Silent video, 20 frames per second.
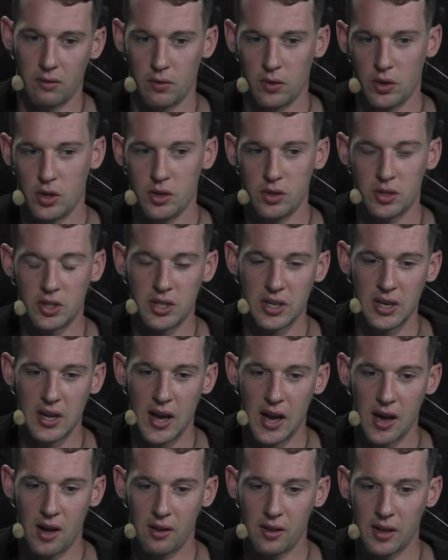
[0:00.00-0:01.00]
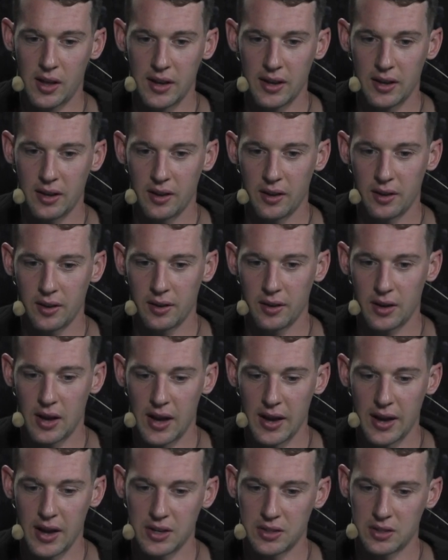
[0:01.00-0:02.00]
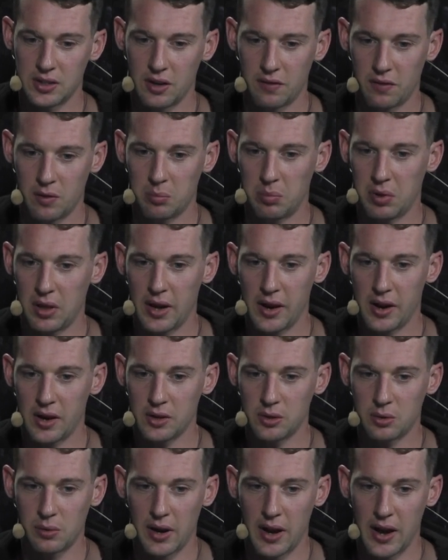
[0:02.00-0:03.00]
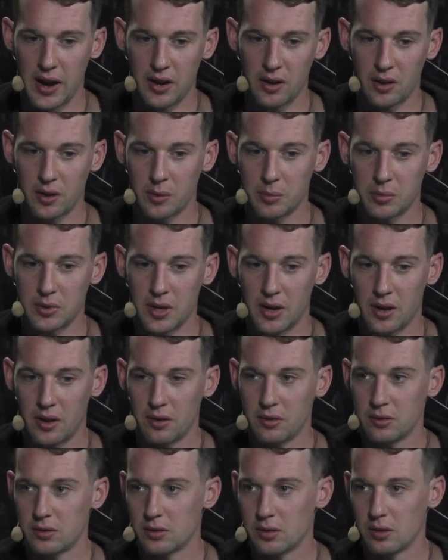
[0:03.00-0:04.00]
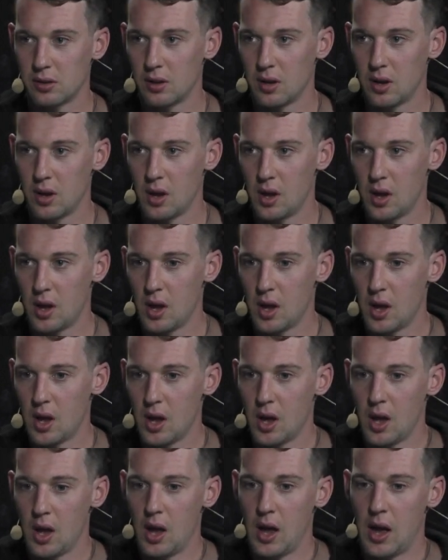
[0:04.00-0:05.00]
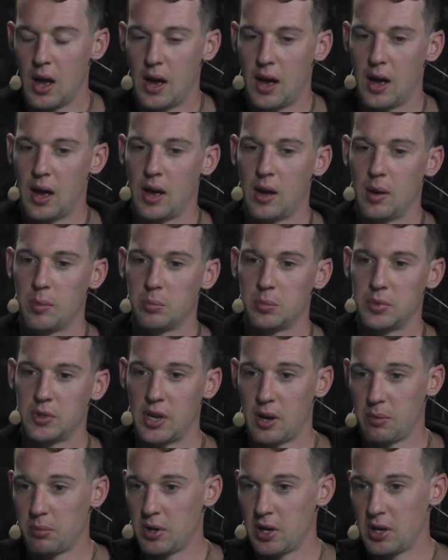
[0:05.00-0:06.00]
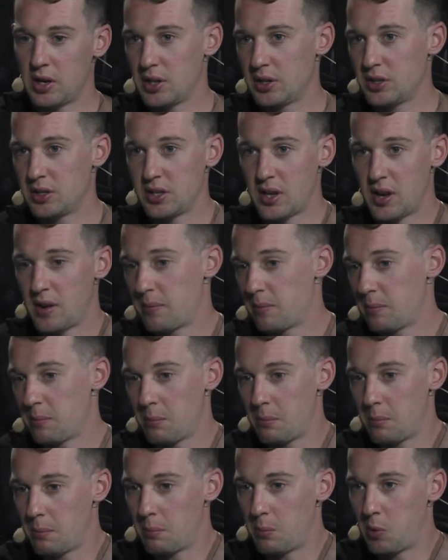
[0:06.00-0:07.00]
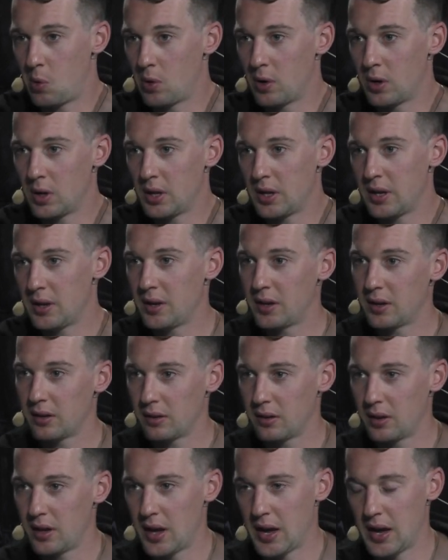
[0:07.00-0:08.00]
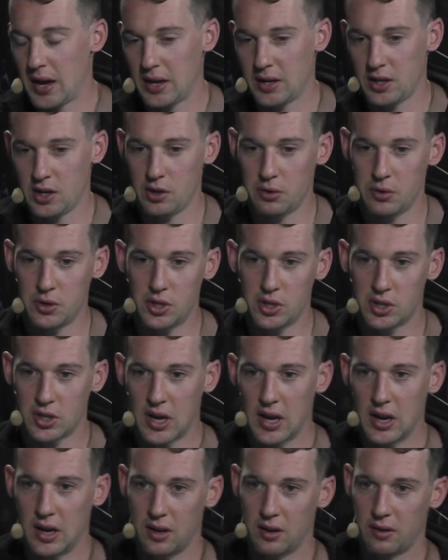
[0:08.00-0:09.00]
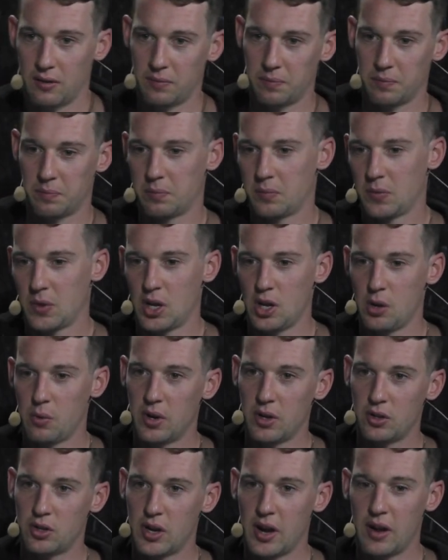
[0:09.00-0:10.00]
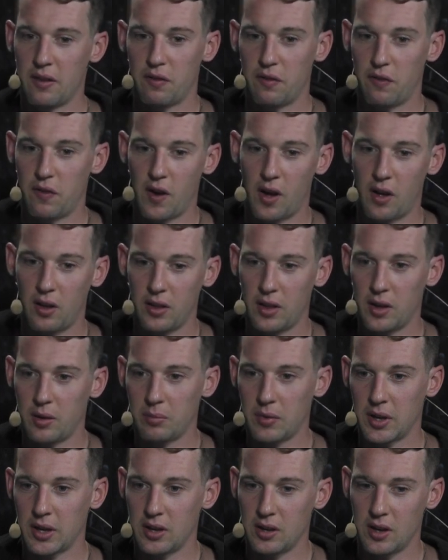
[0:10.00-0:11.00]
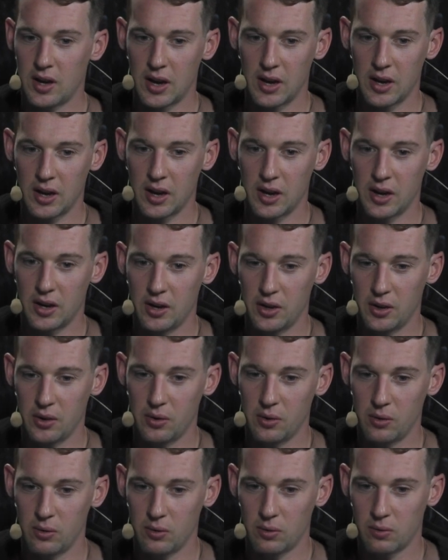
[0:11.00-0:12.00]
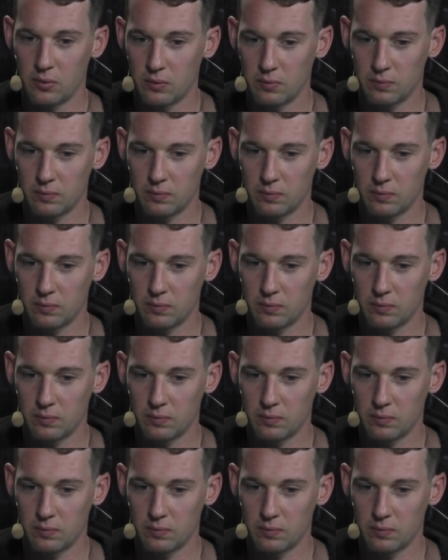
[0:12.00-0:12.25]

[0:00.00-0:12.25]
You'd see how, like, I guess different players would handle themselves. Some good, some poorly, and you just kind of, you wouldn't try and follow them. Like, you kind of got to do.